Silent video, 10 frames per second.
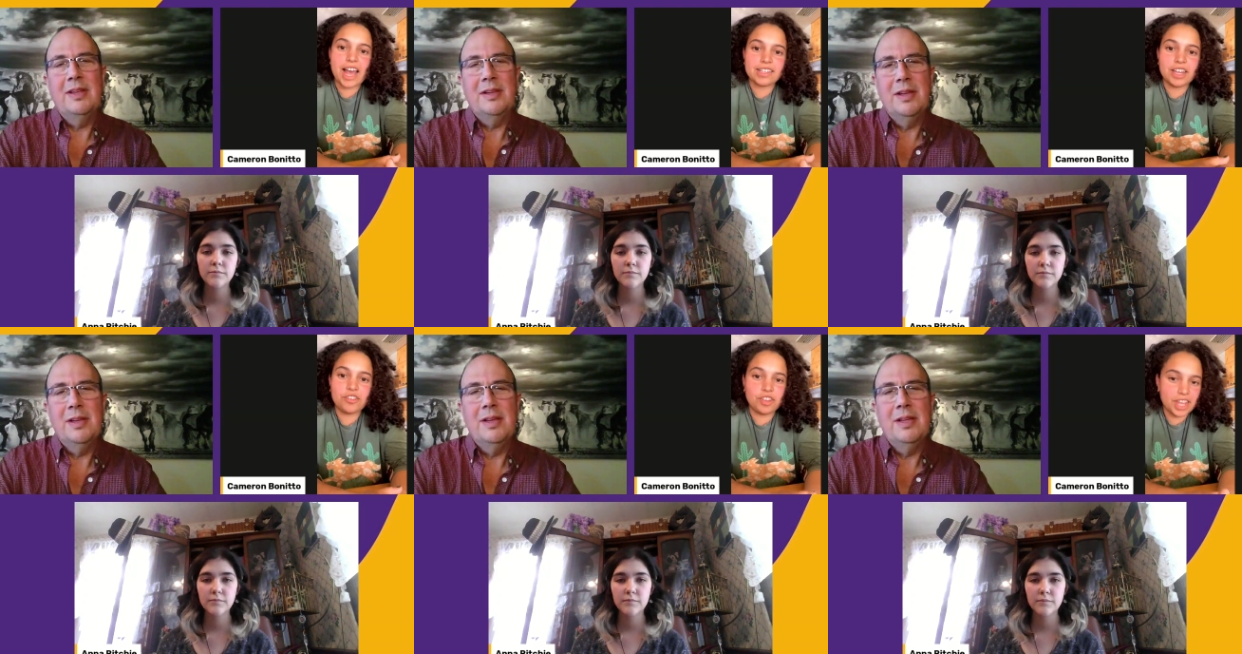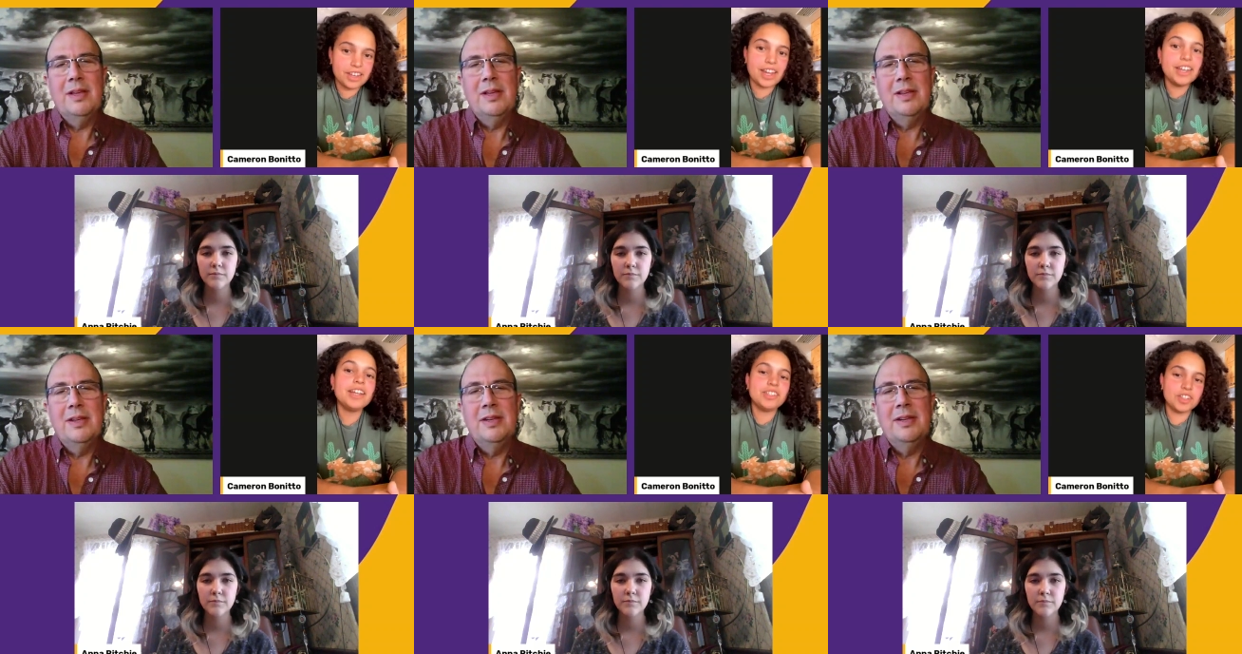Speaker 1: the gas station the
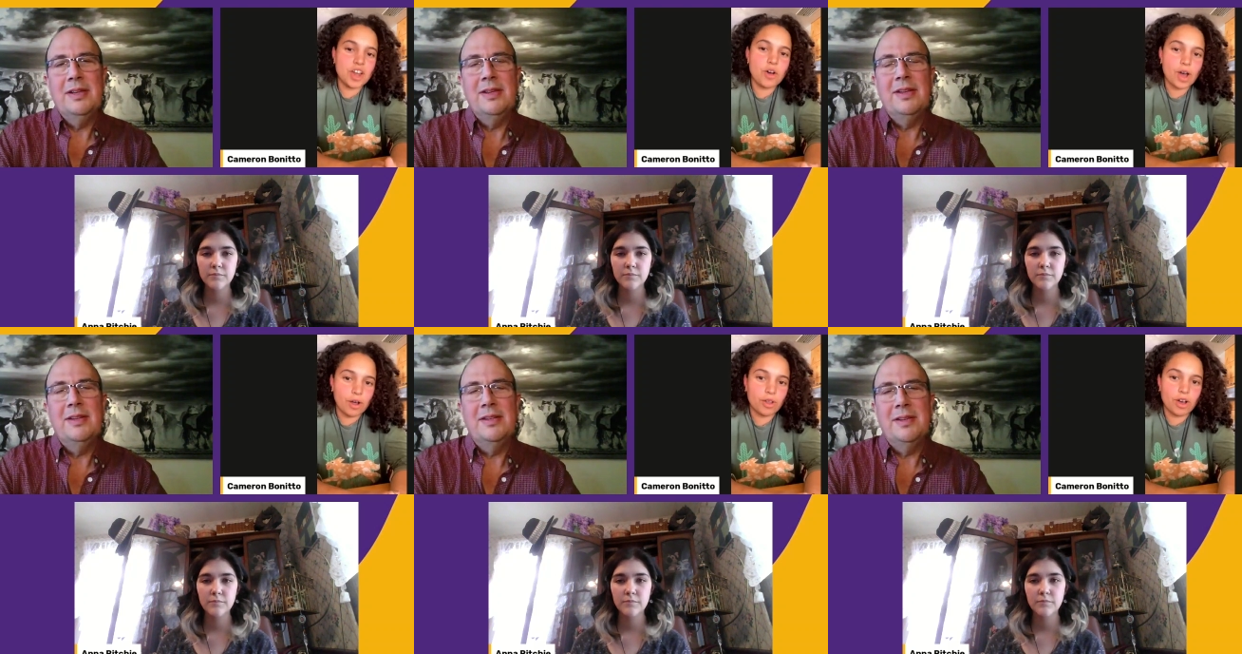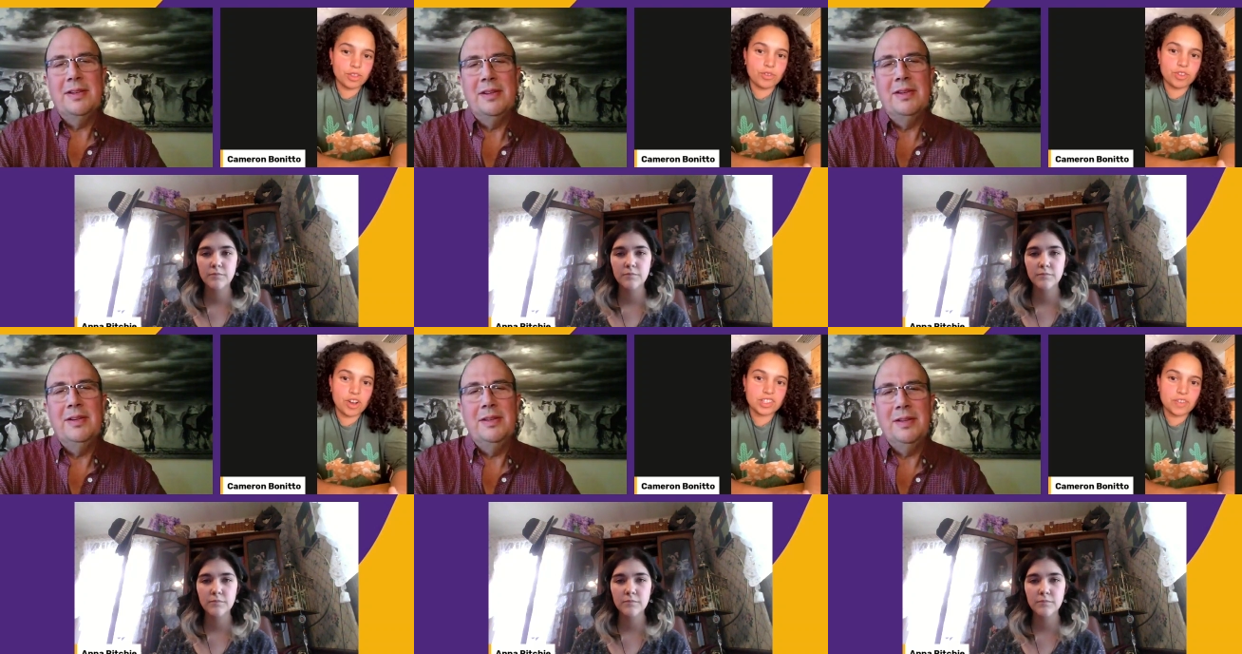attendants know how long
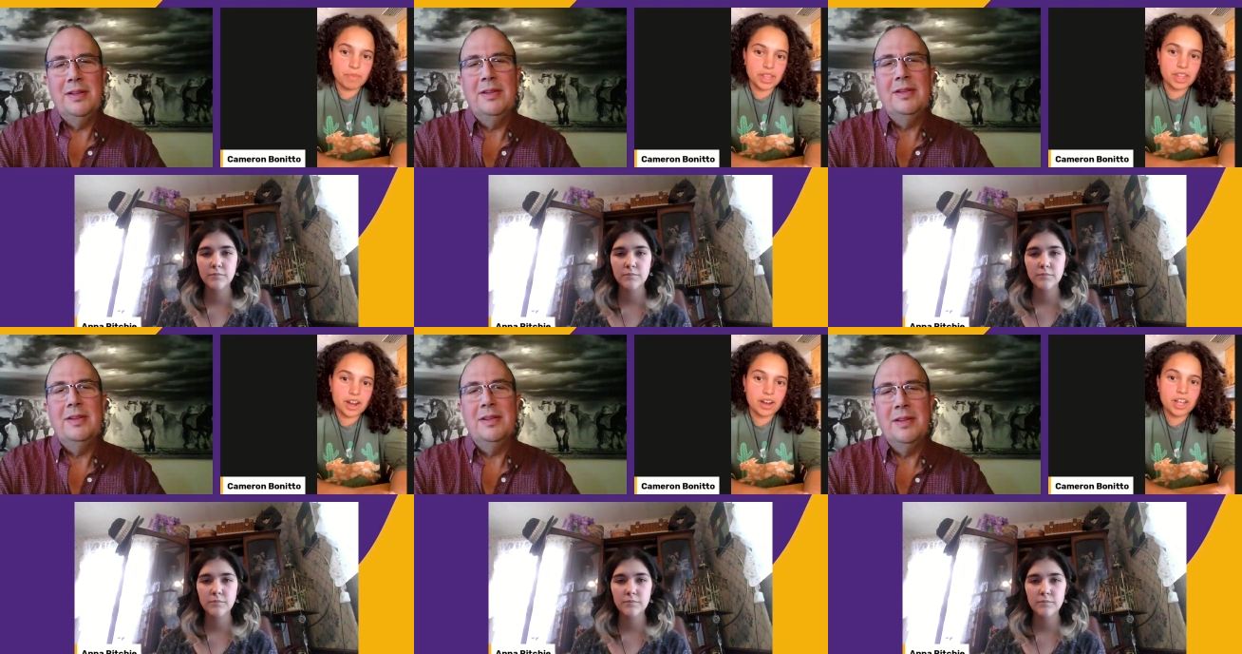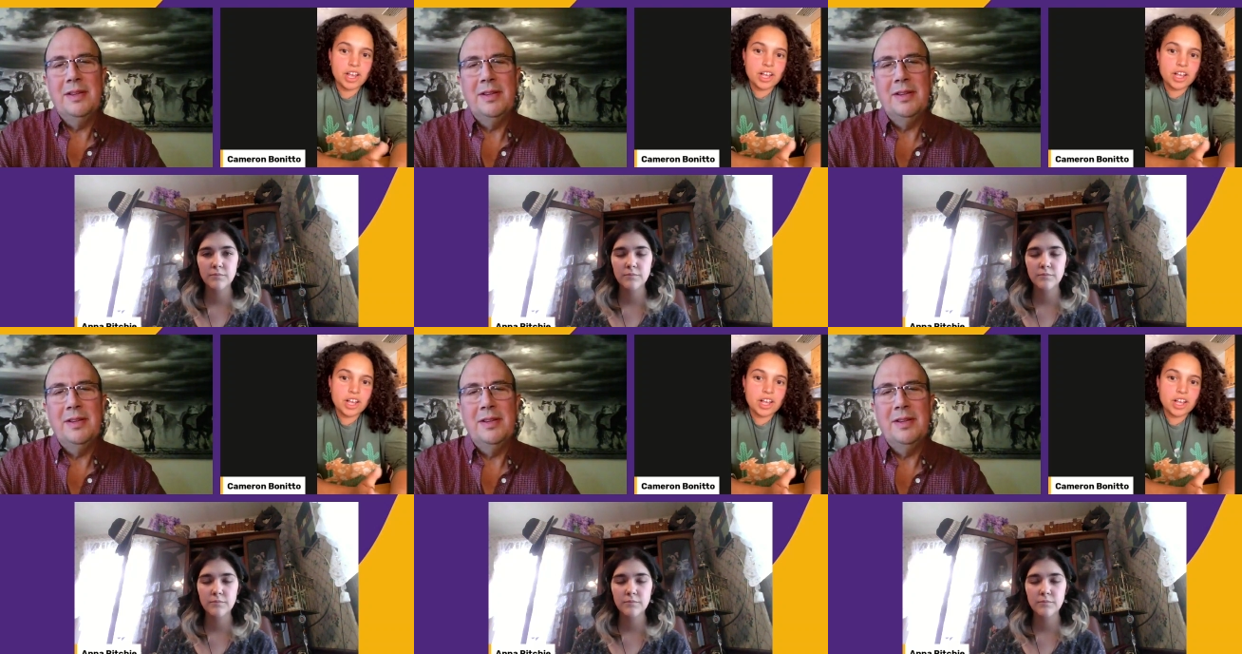those dogs have been there